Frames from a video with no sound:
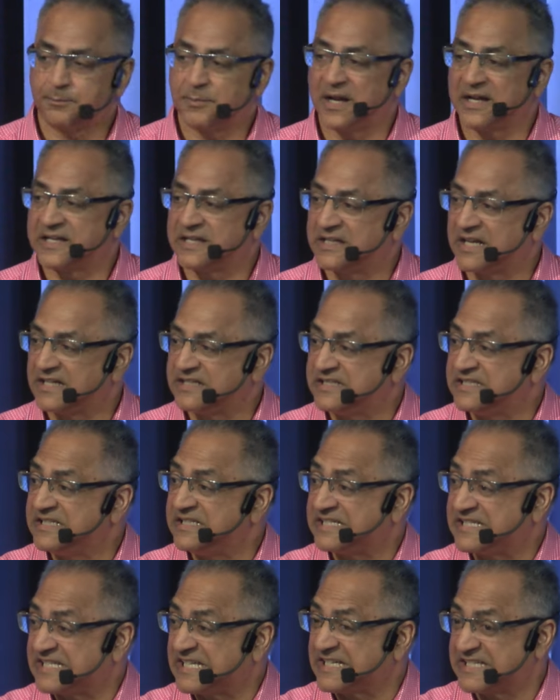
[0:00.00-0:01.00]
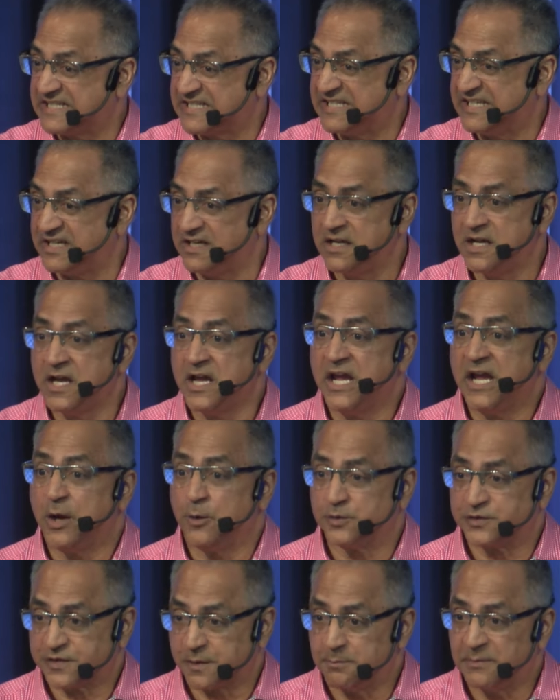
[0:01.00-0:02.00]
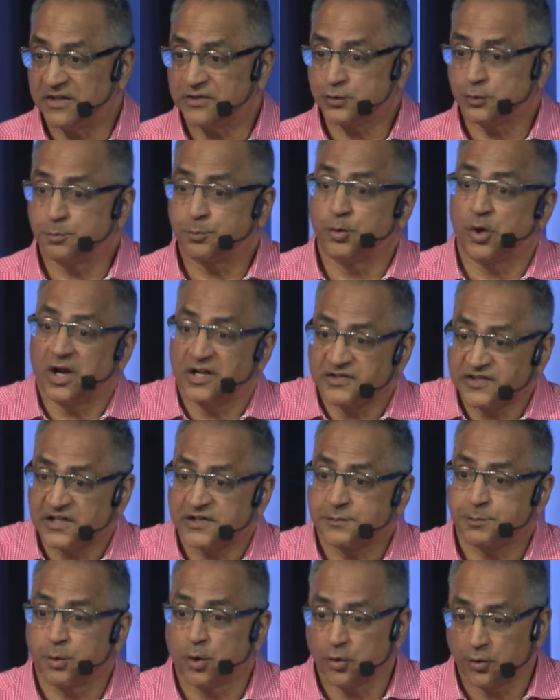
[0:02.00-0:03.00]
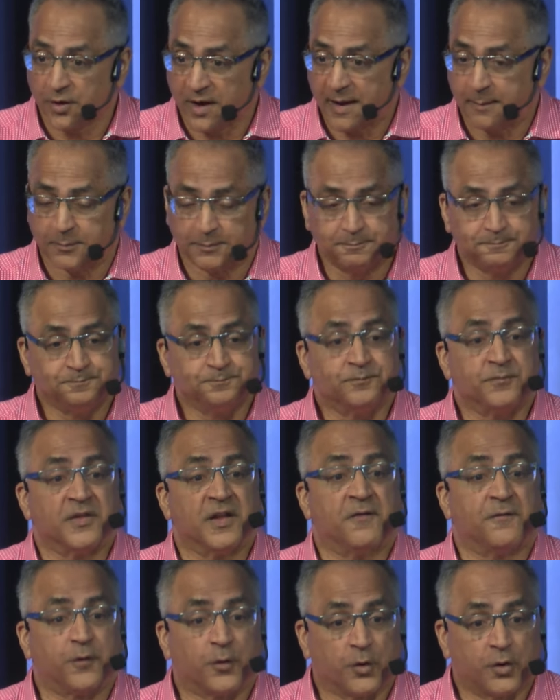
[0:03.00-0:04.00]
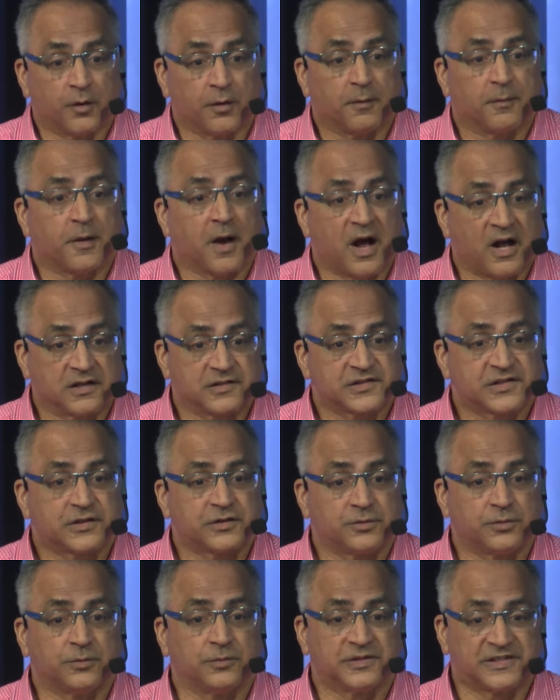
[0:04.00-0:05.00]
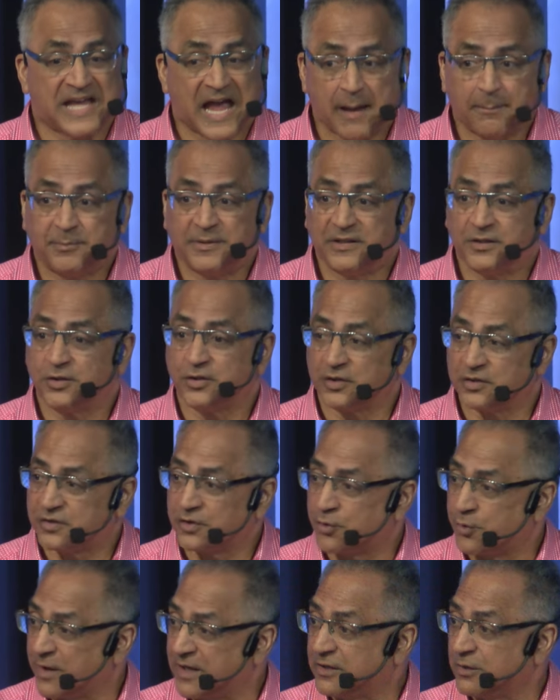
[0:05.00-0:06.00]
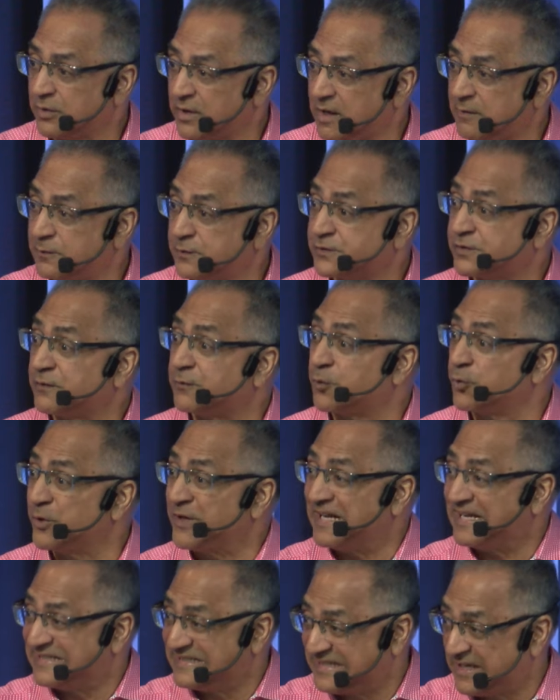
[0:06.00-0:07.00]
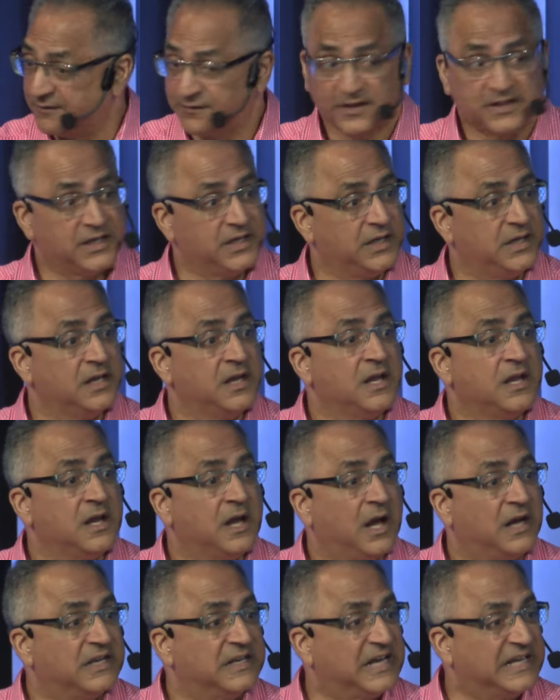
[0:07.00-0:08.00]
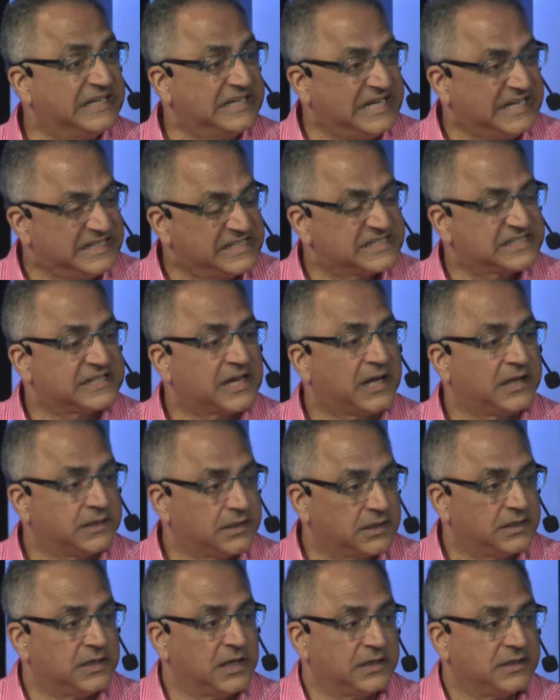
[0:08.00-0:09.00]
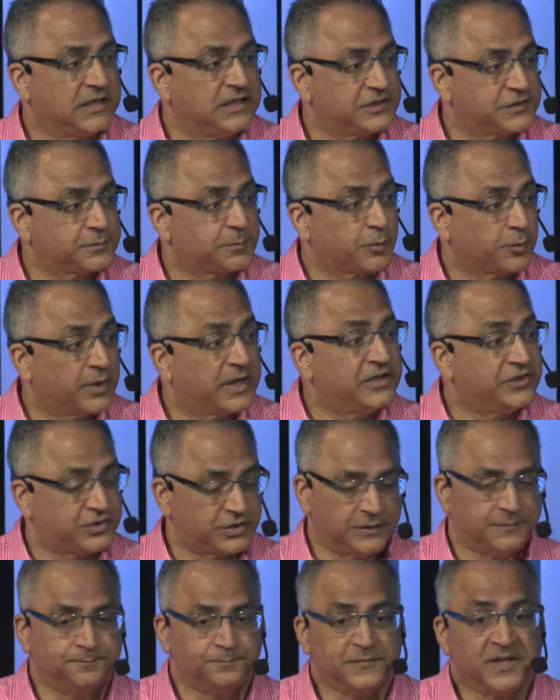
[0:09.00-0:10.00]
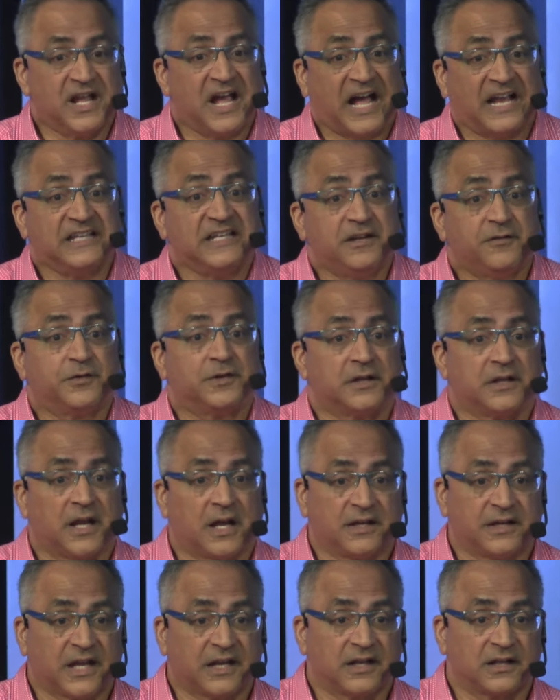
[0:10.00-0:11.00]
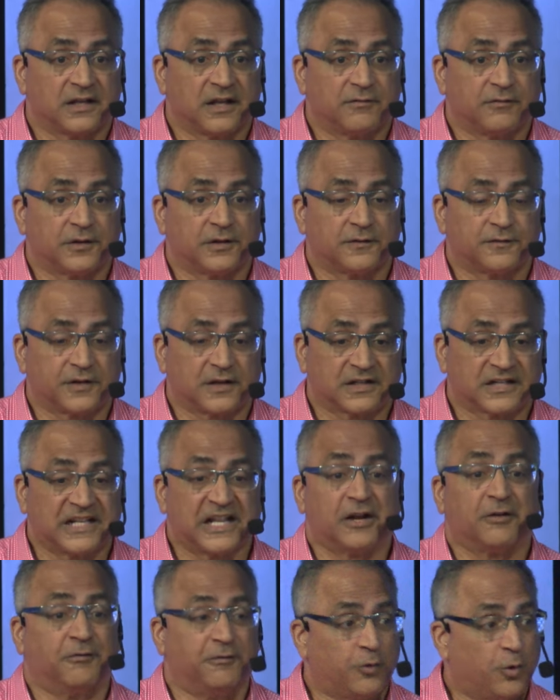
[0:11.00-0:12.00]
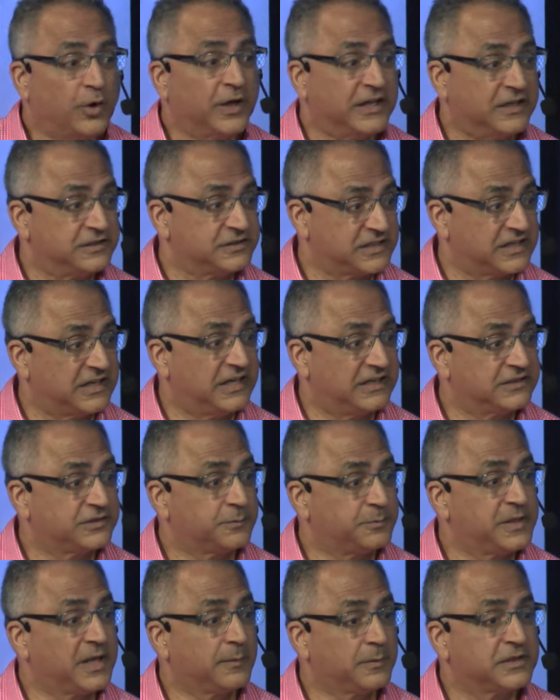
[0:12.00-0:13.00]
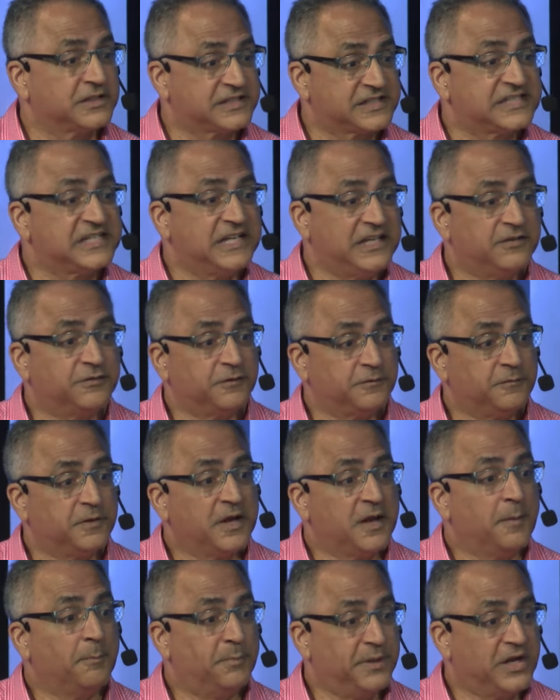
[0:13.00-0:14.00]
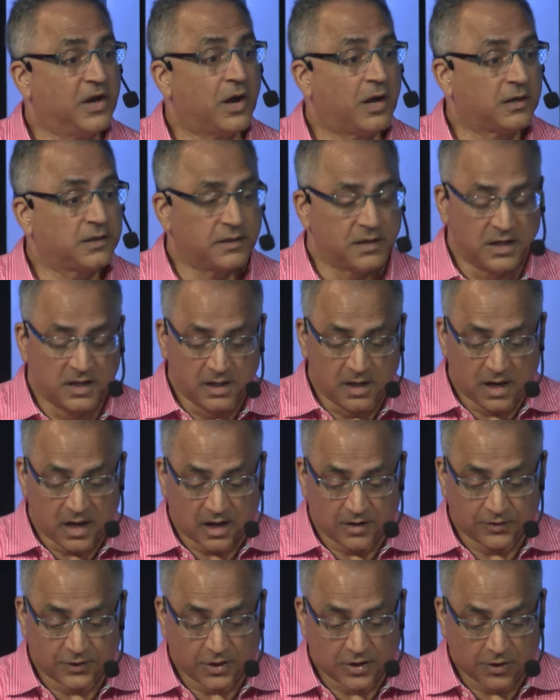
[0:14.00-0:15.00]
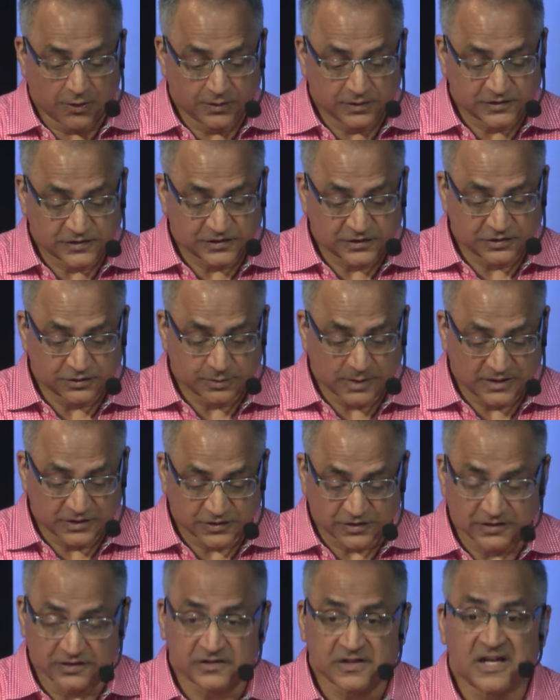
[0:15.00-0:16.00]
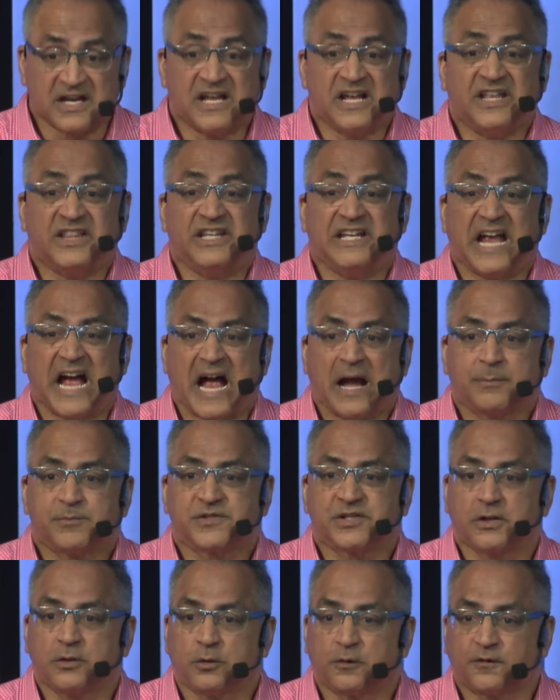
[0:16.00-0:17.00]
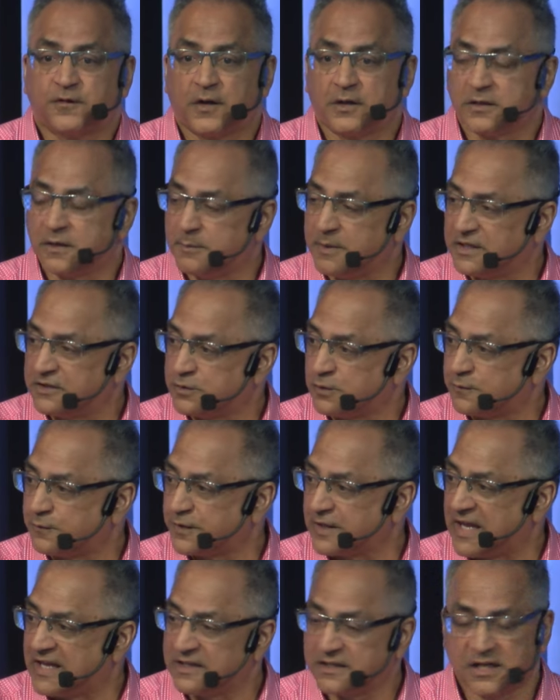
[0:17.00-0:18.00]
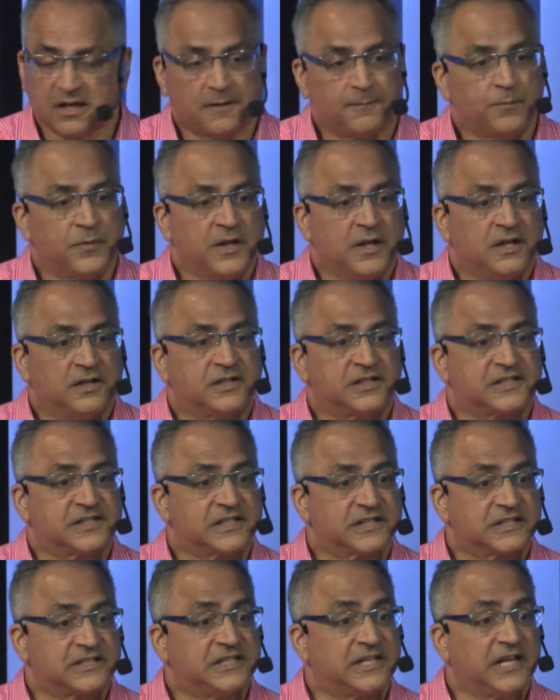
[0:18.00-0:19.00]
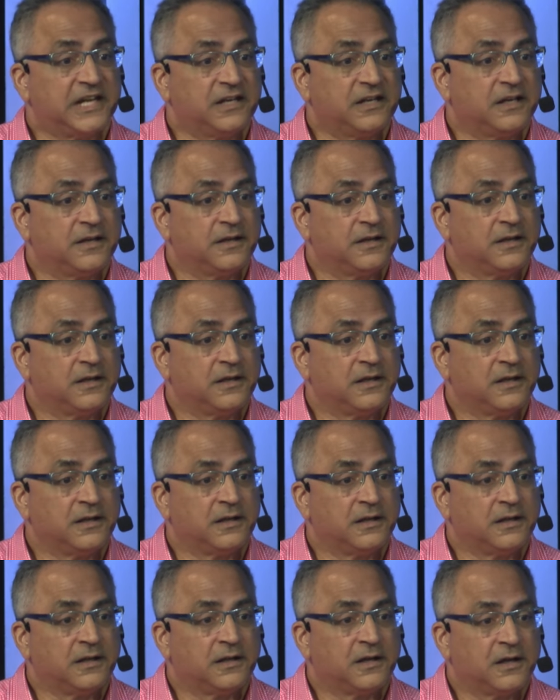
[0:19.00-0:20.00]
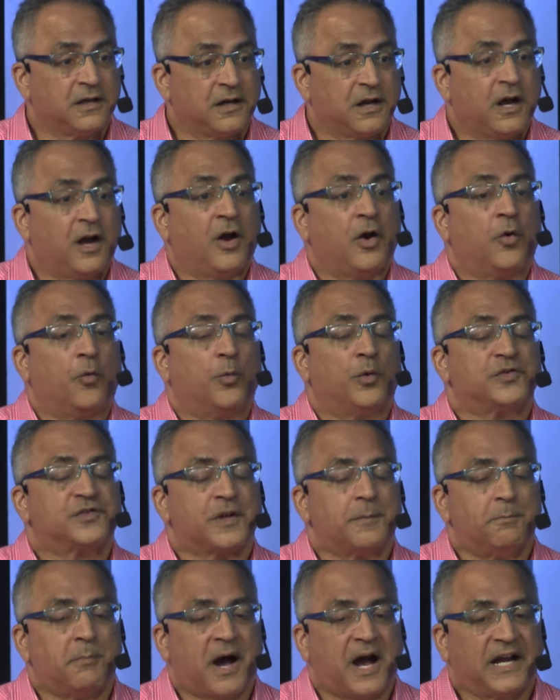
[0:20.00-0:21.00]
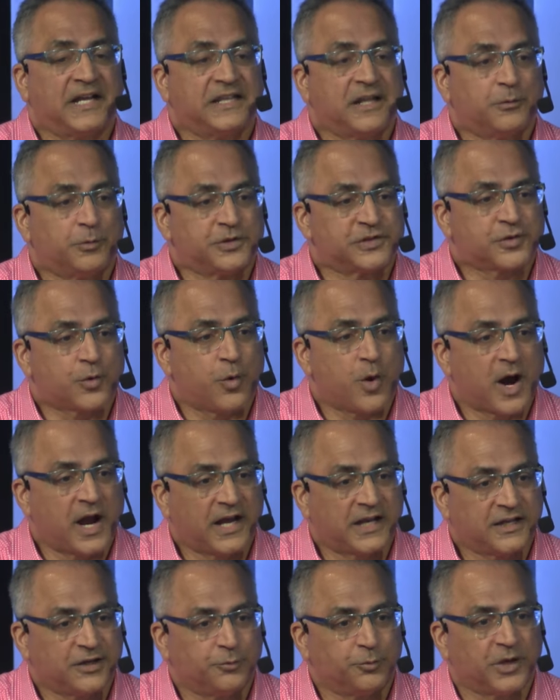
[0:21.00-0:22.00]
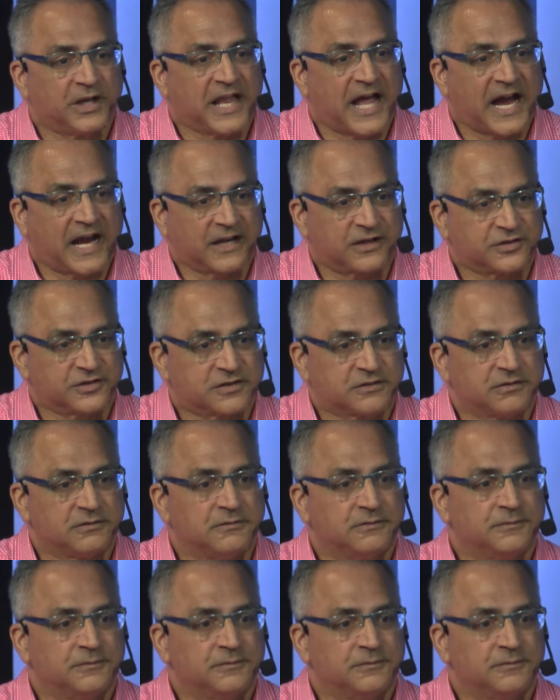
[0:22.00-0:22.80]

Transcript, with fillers: back in 1960. It was a mental process program for us to tap into to greater levels of creativity and, and insight and, and, inspiration, and even get a level of a clairvoyance and to be able to see even beyond uh, the current situations. The absolute fundamental for that to succeed was a mind that was quiet and relaxed.